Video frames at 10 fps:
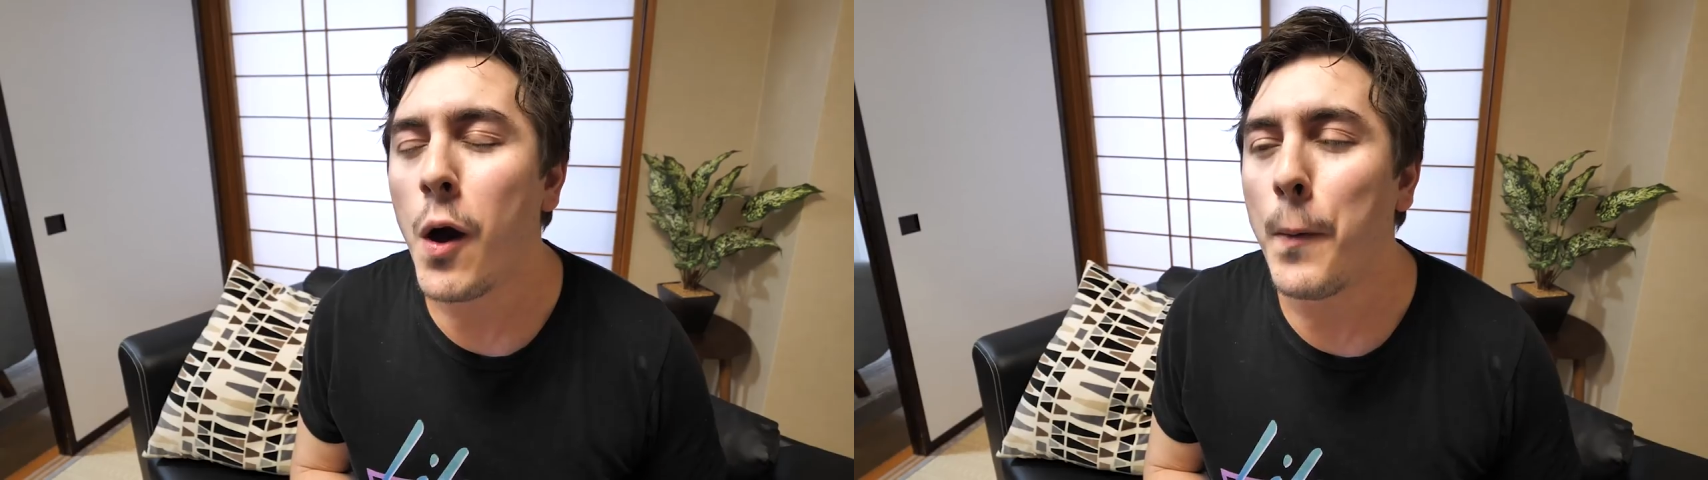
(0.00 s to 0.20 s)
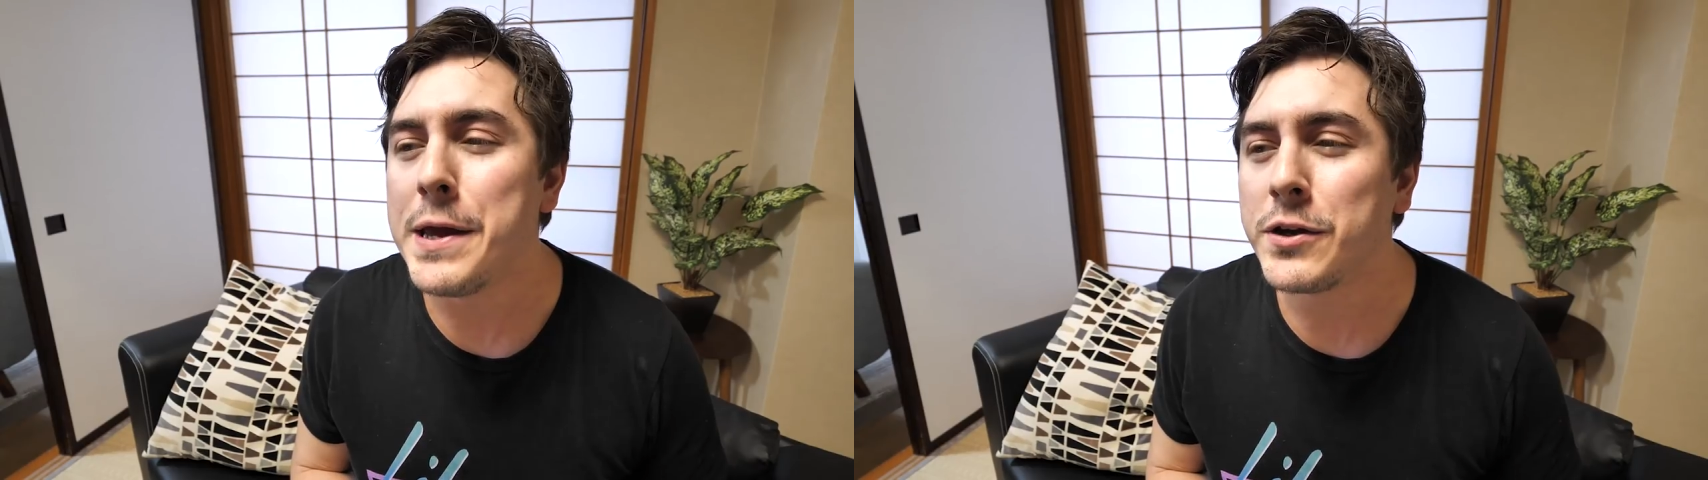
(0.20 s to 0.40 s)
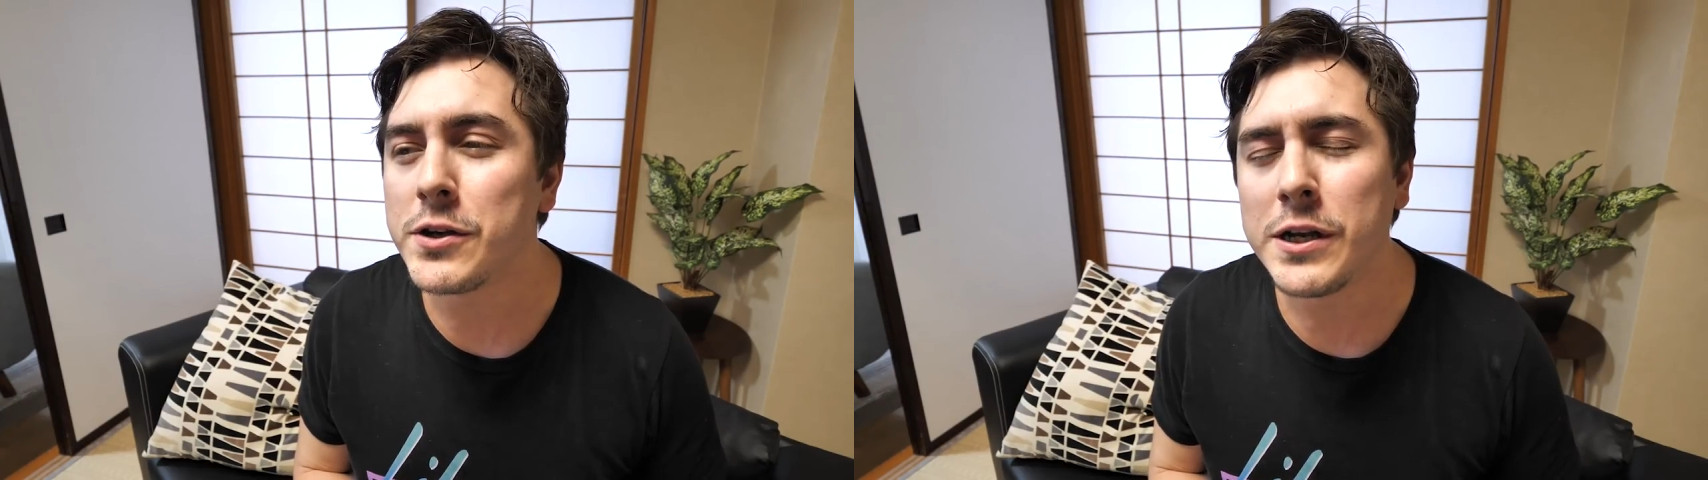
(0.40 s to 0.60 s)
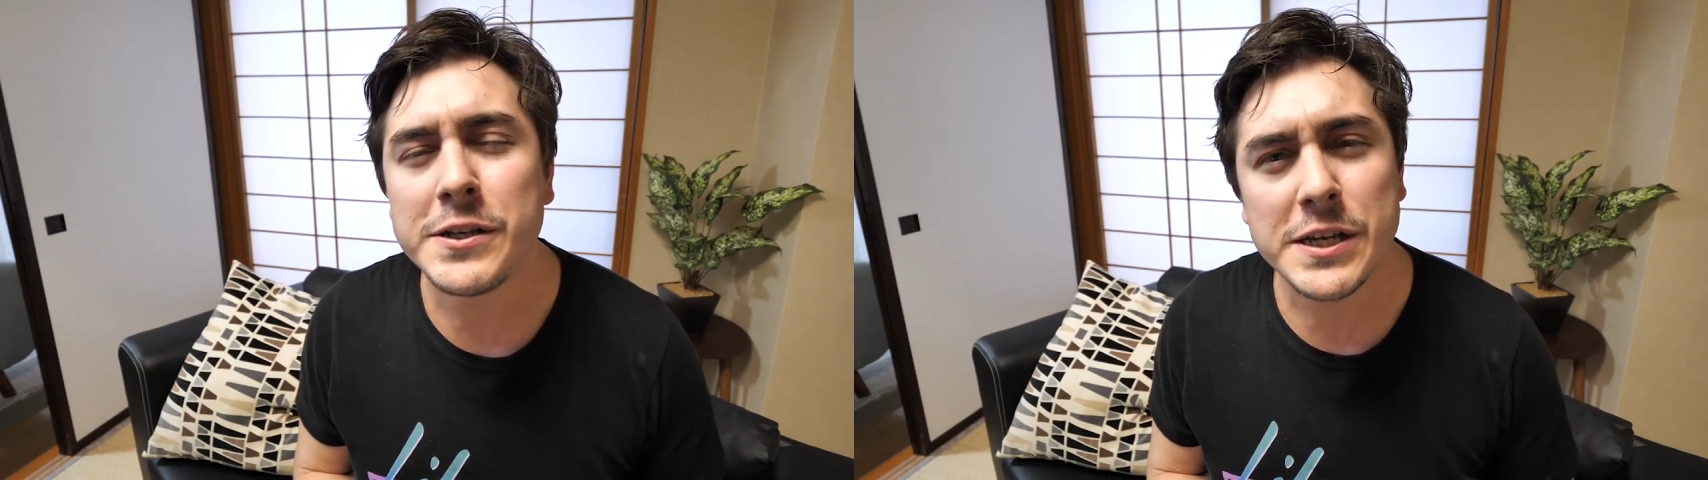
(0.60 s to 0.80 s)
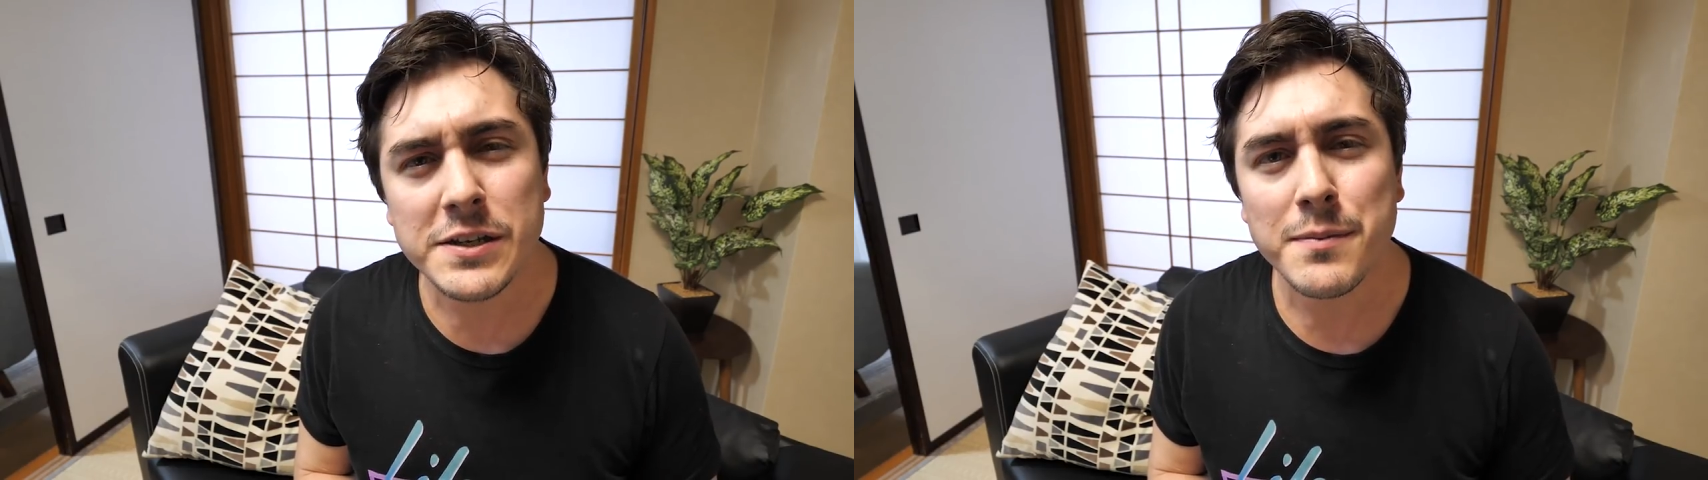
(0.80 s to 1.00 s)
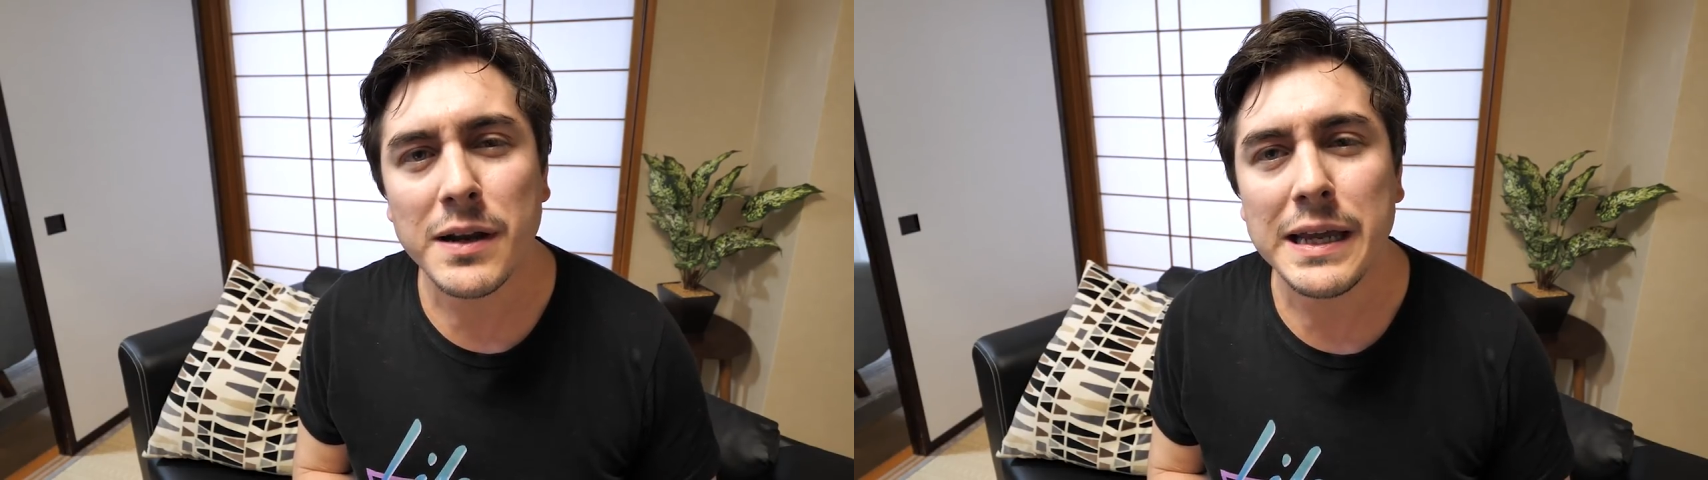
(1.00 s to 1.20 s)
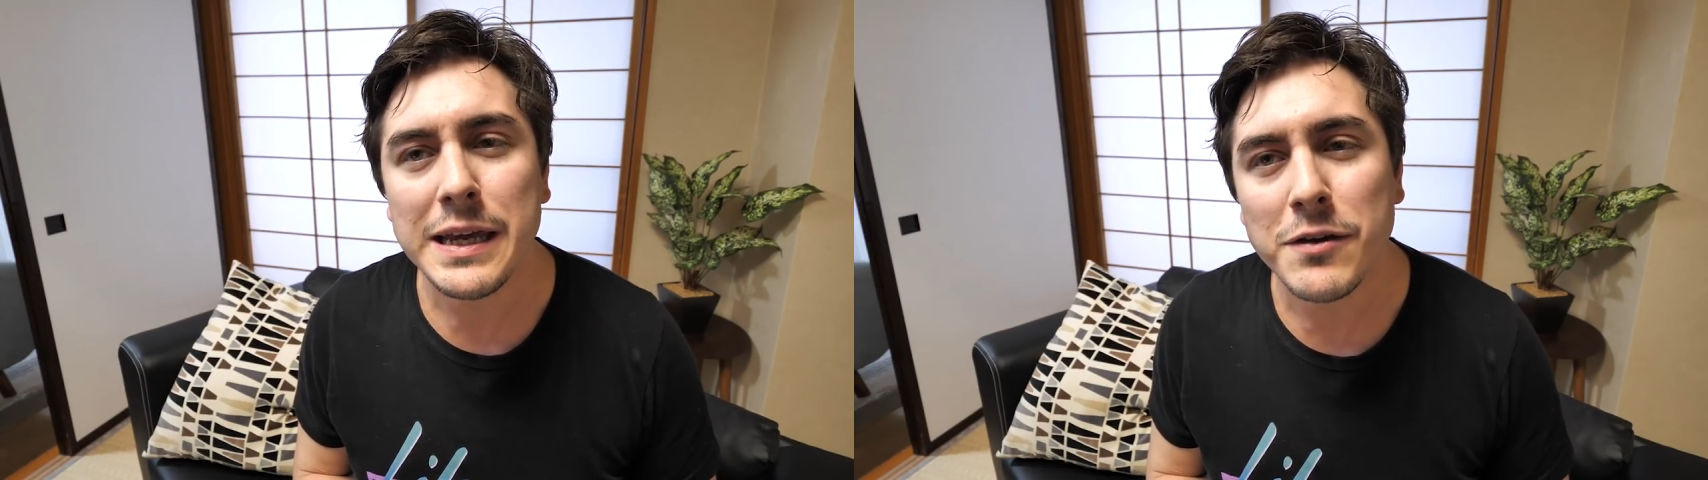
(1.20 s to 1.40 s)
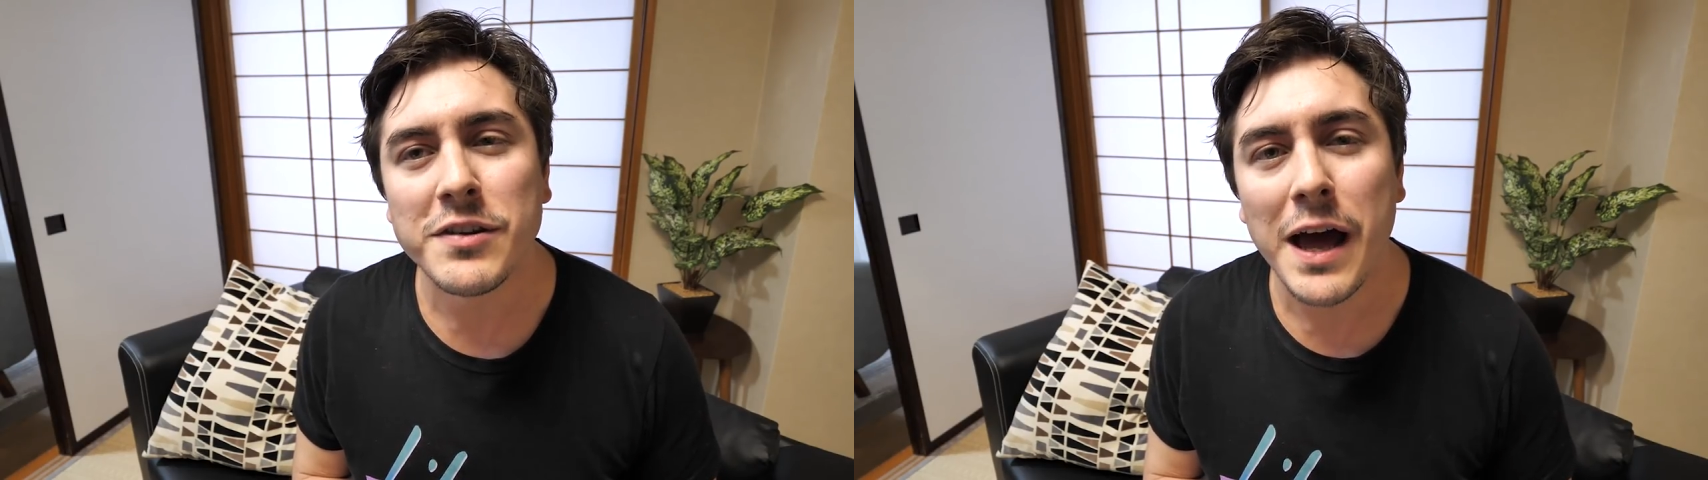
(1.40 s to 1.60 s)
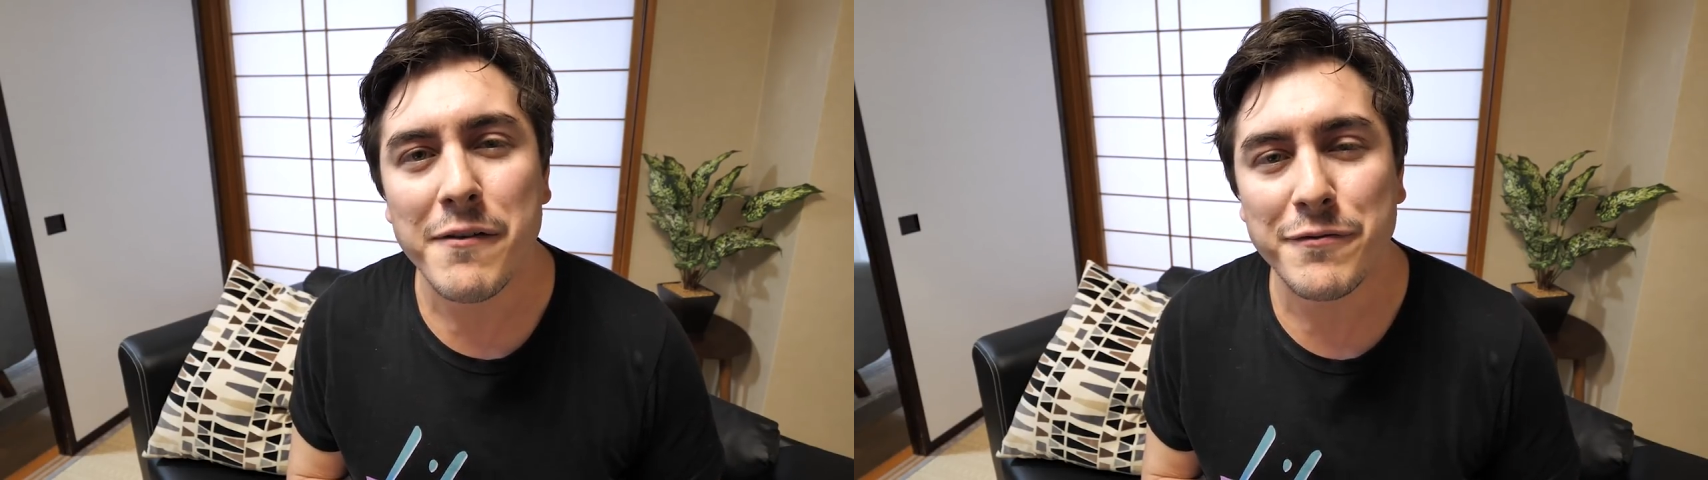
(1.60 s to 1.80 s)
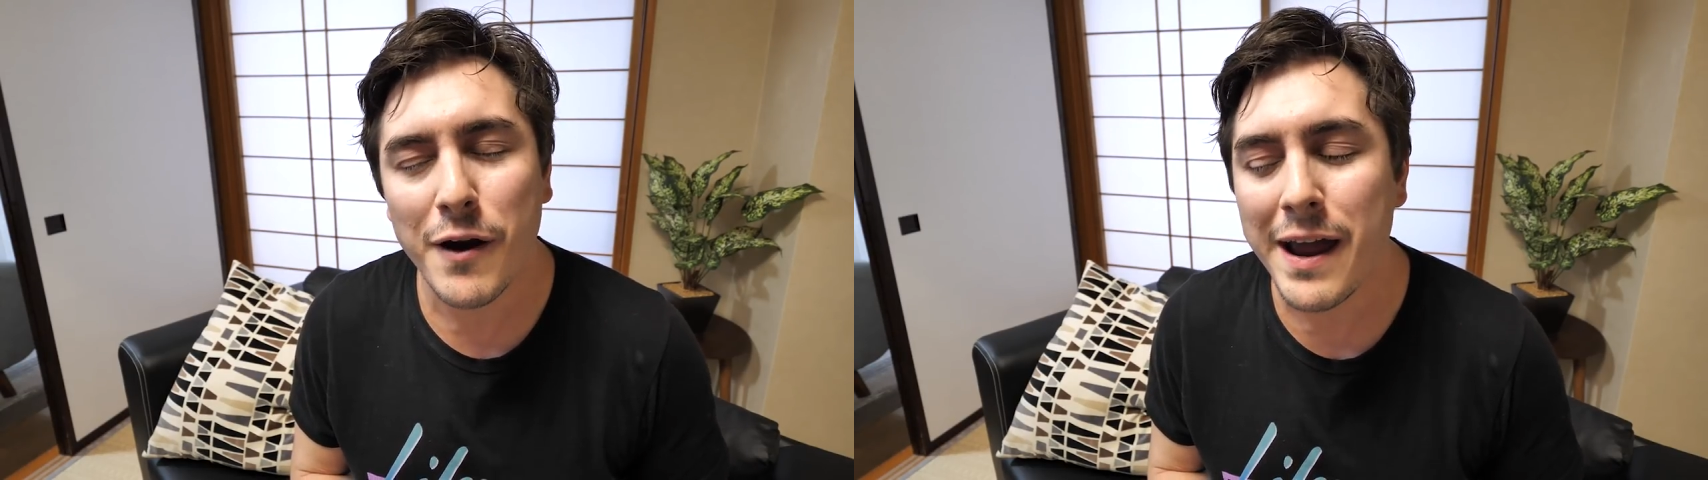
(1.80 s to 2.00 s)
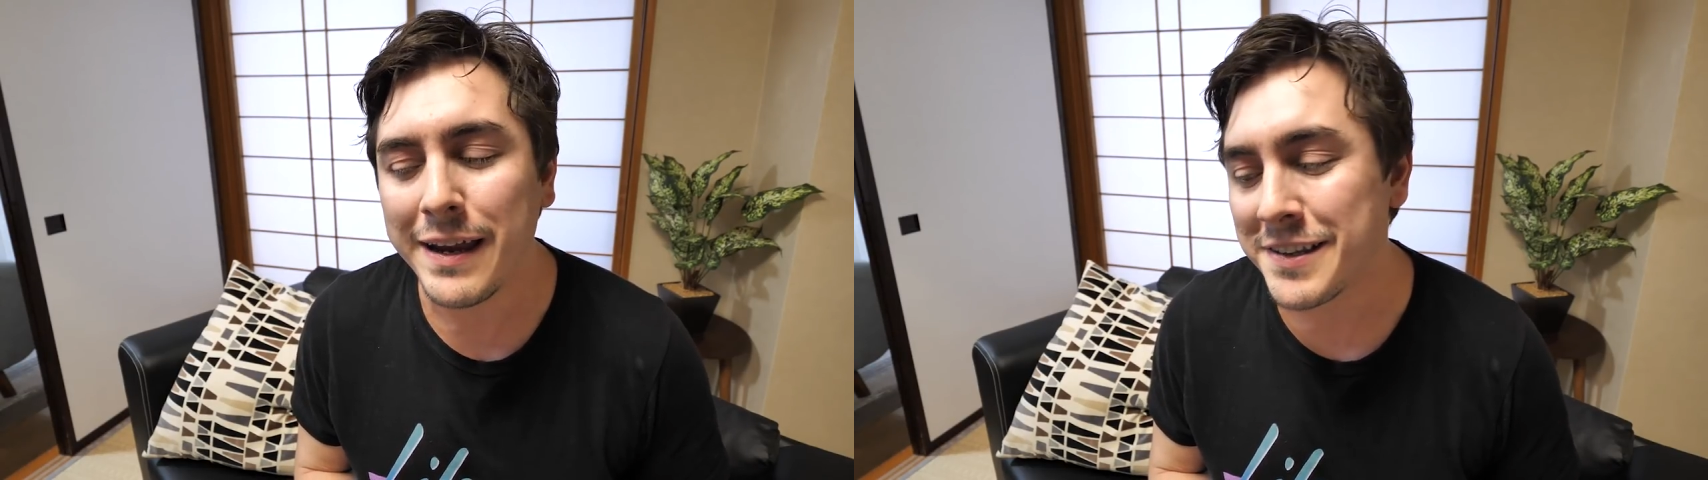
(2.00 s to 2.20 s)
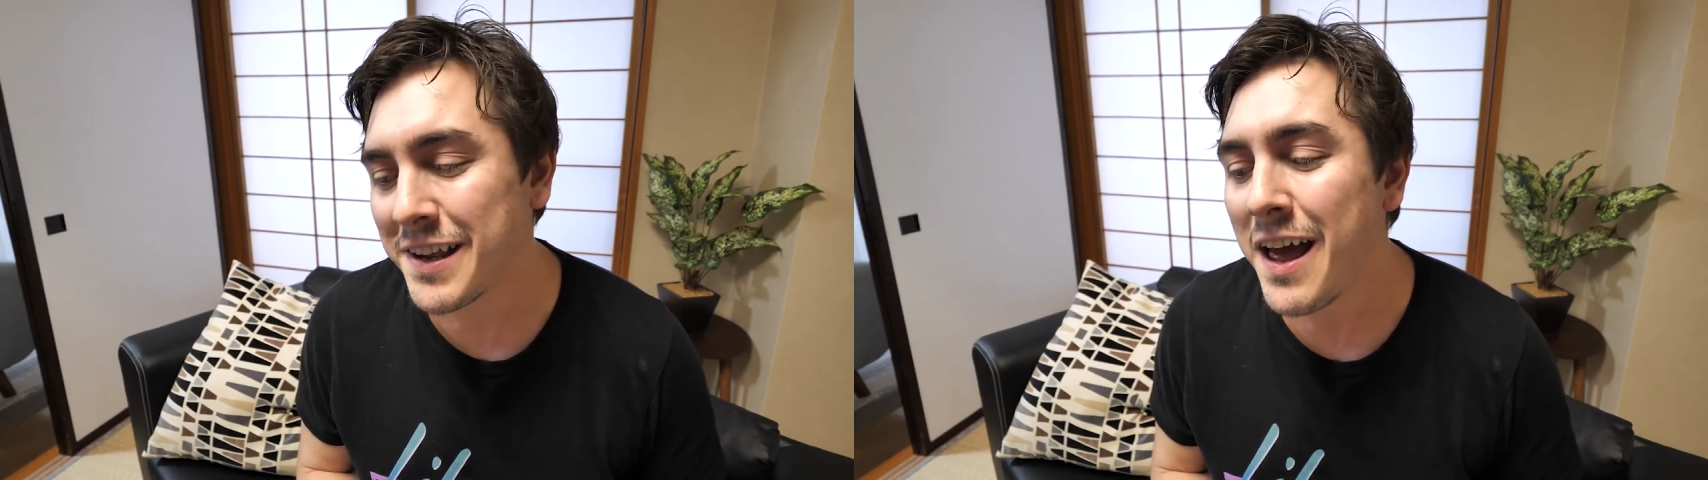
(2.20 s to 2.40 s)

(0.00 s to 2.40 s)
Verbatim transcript: where you could legitimately use that phrase.